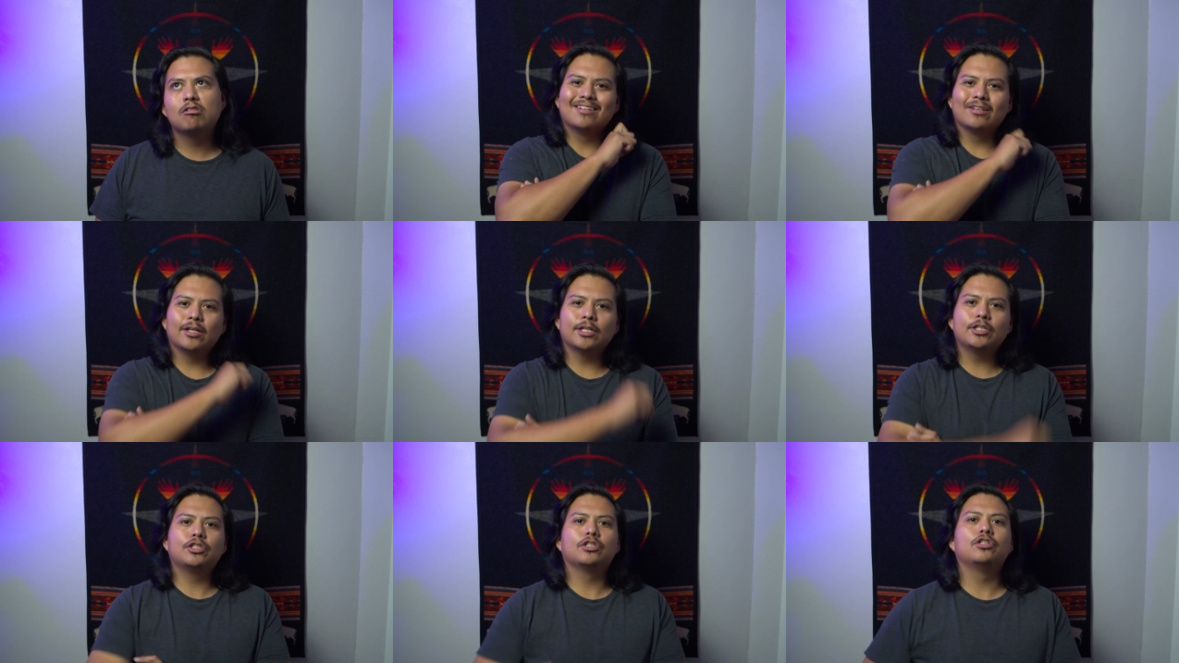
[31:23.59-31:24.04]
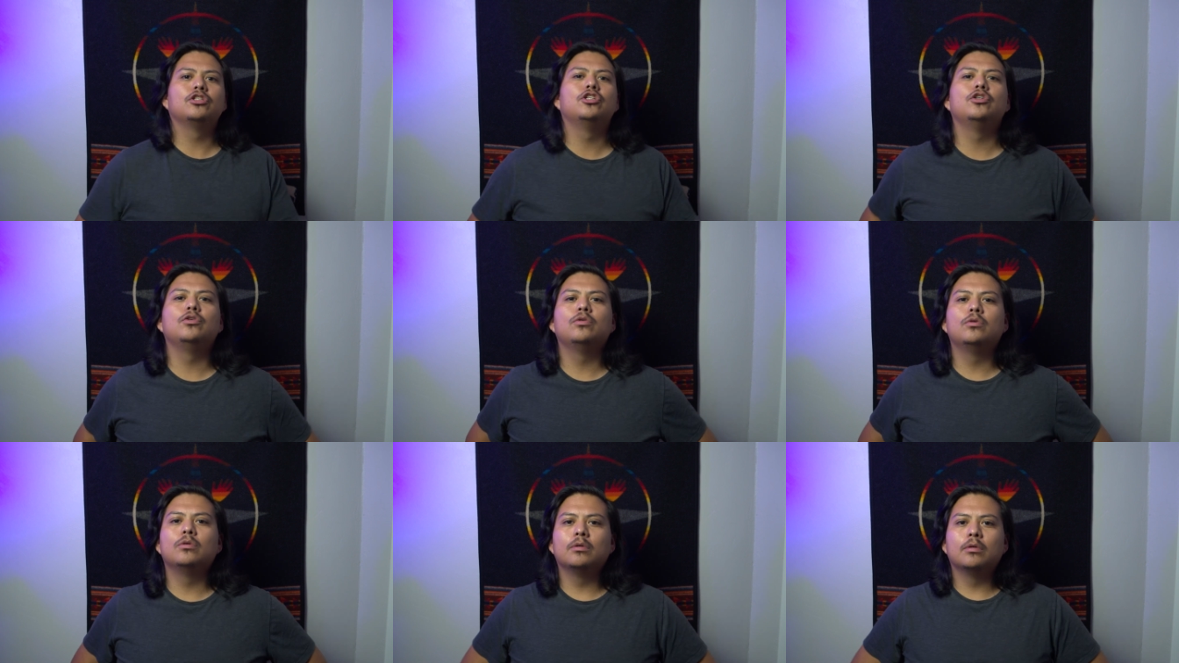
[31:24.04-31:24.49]
let's
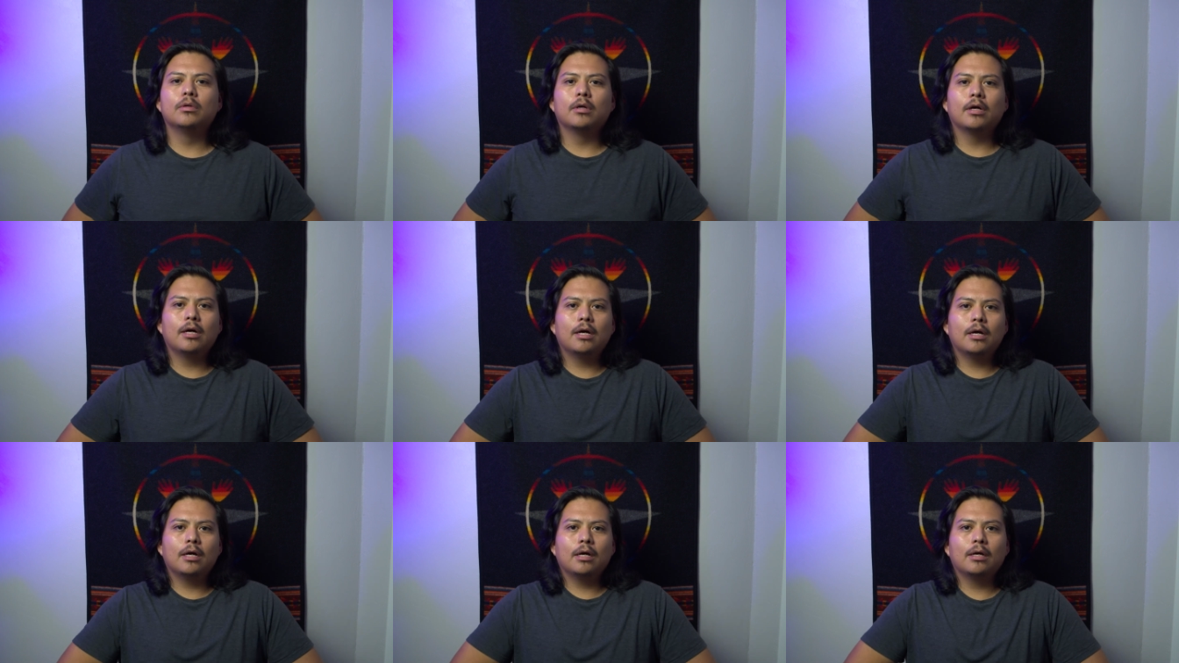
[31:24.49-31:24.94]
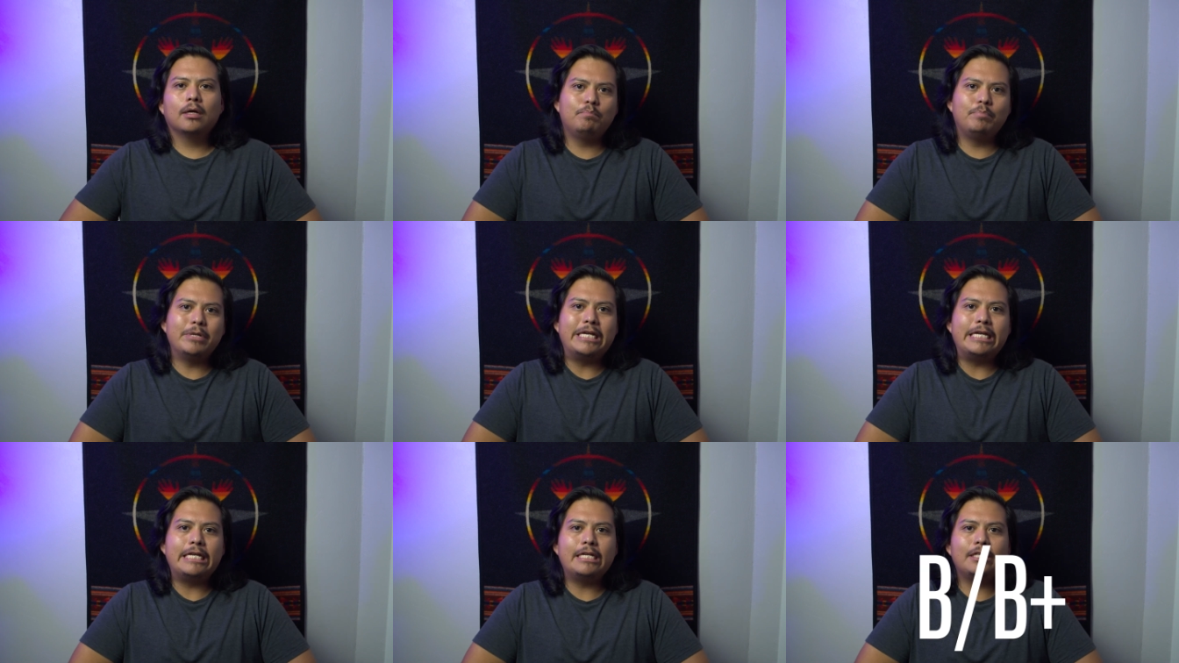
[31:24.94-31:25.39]
do
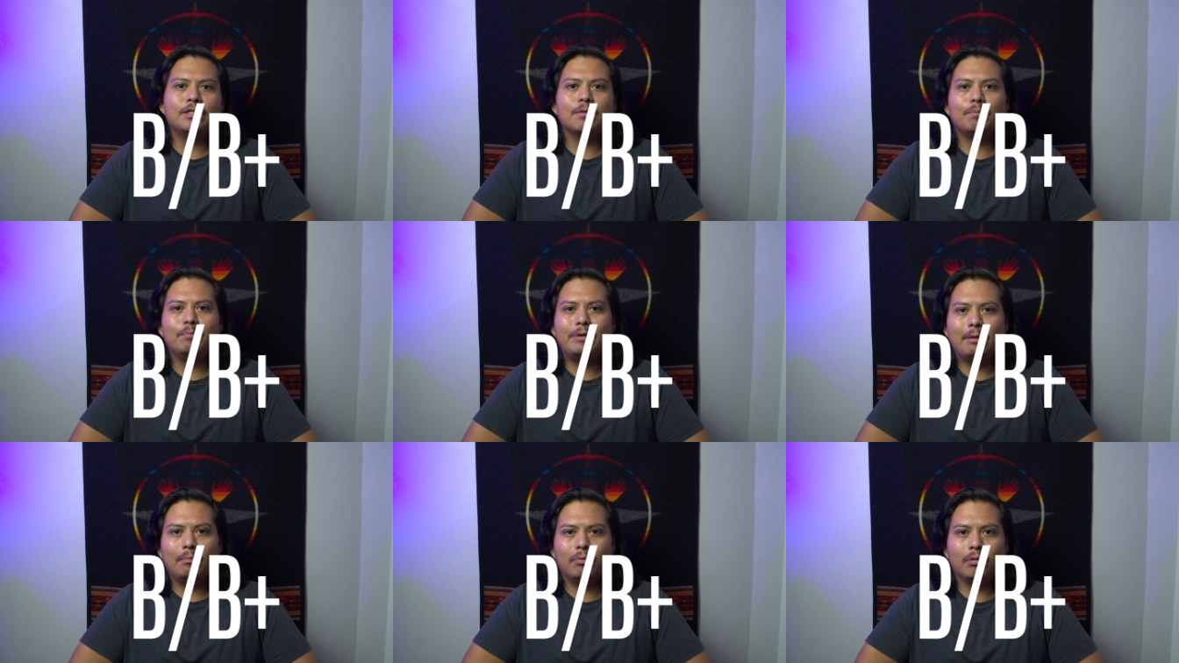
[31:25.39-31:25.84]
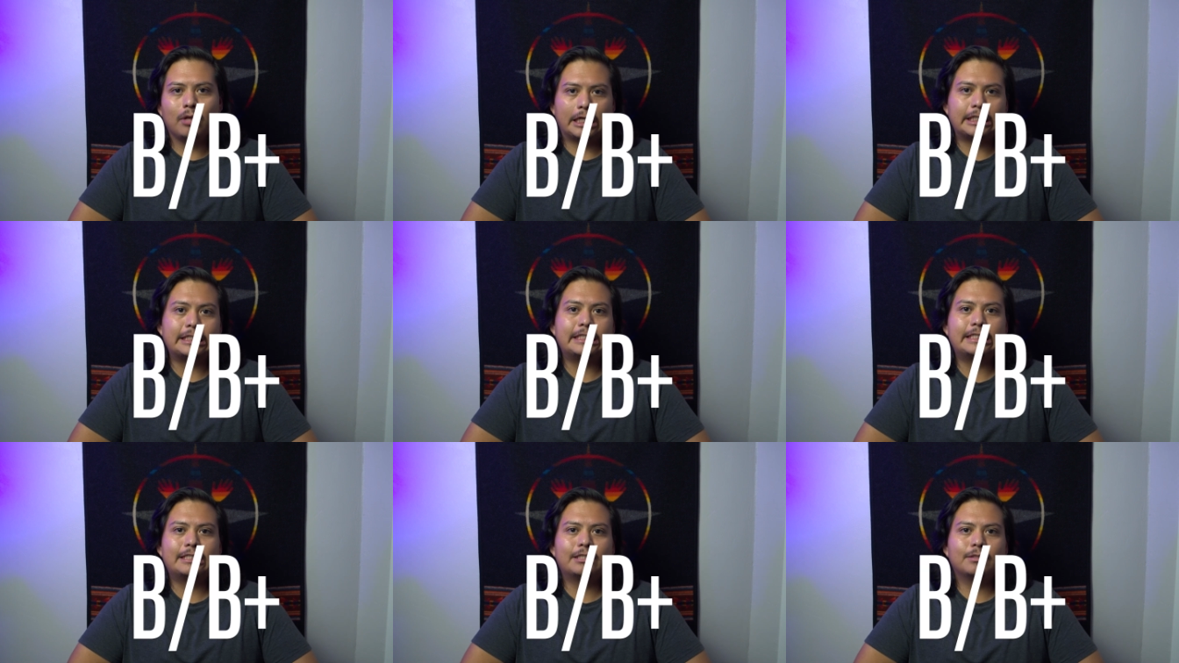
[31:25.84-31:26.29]
B to B
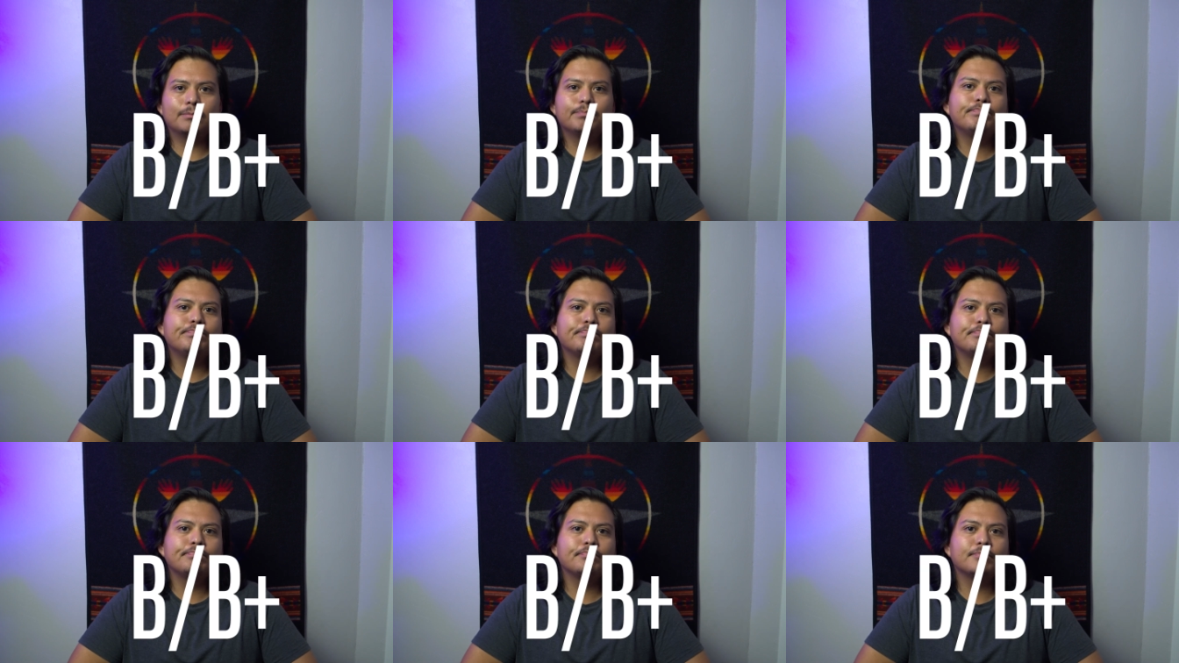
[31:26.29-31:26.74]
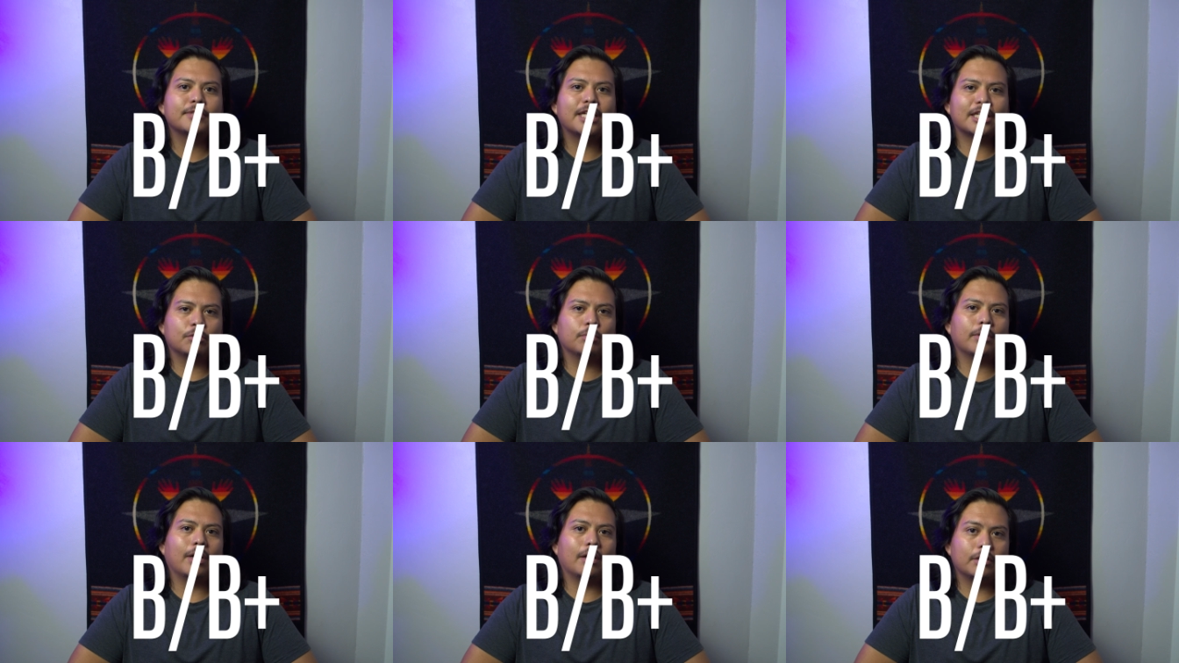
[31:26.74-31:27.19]
plus.
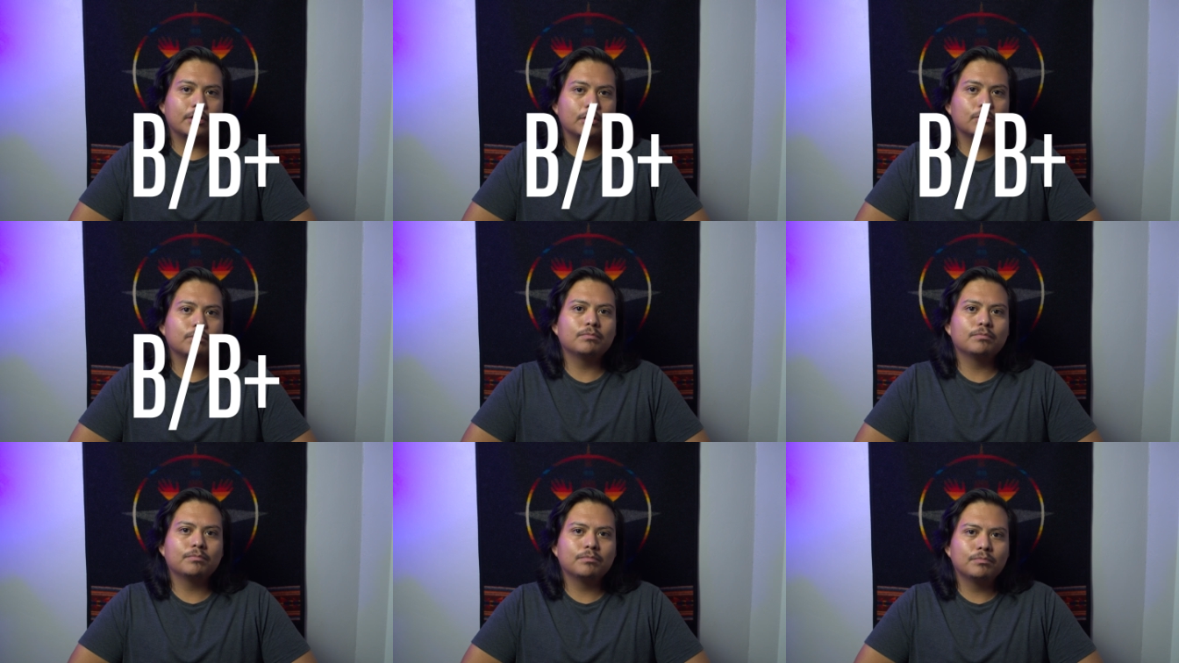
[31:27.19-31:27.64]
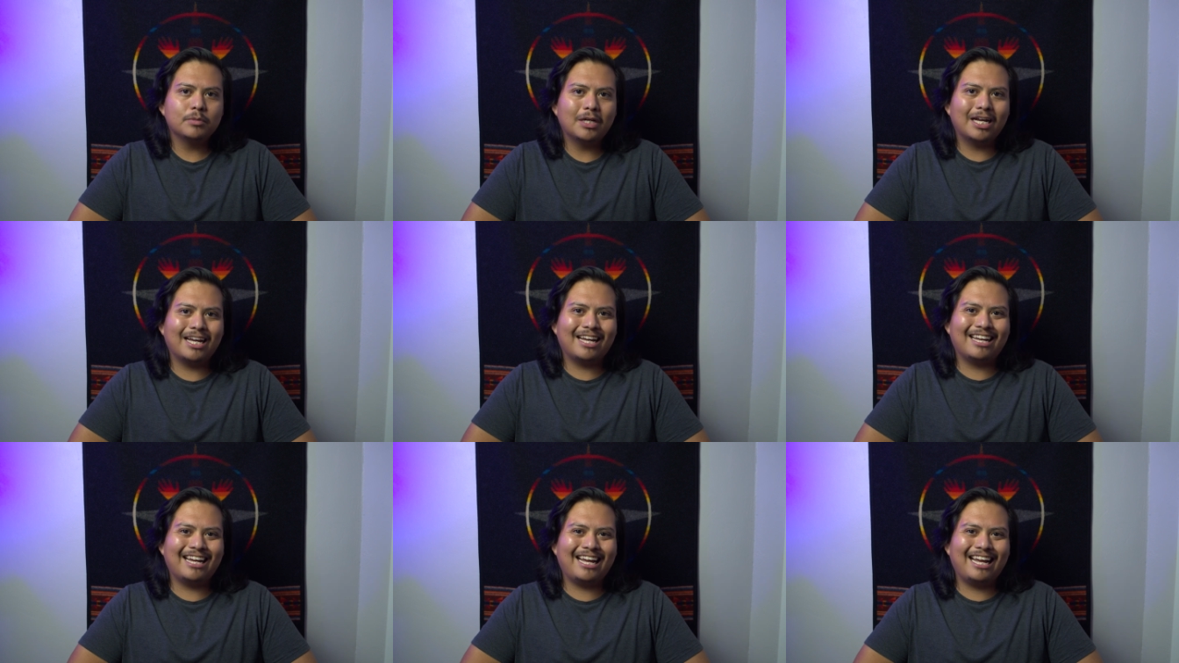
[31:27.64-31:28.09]
That's what I'll
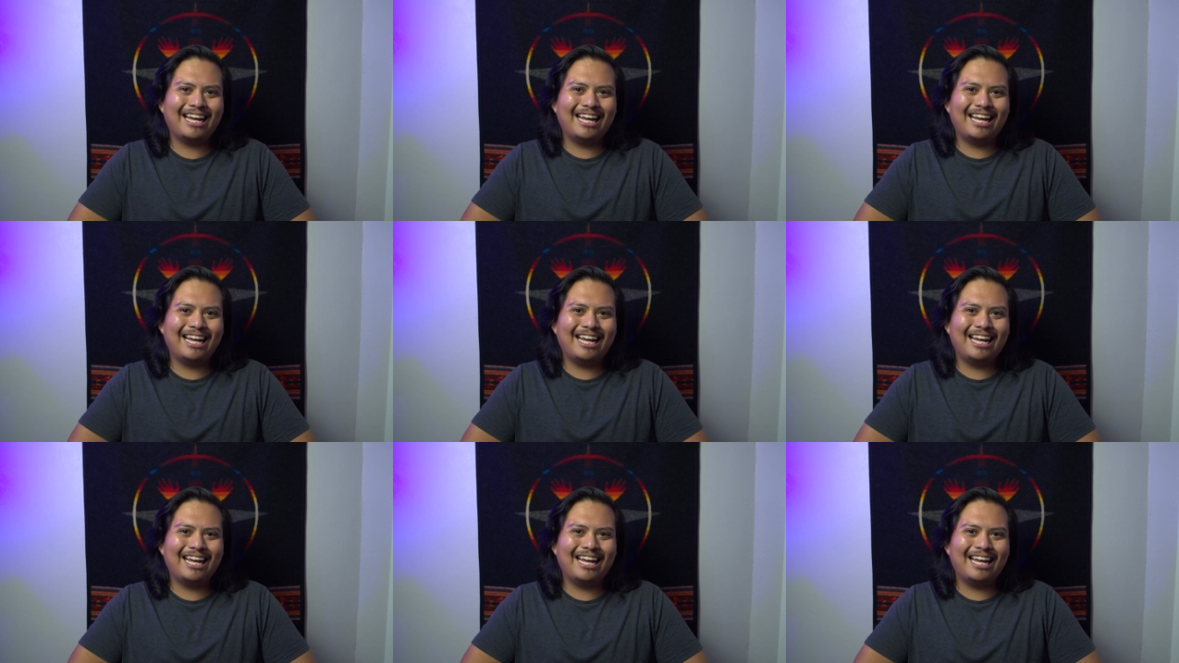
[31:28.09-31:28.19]
do.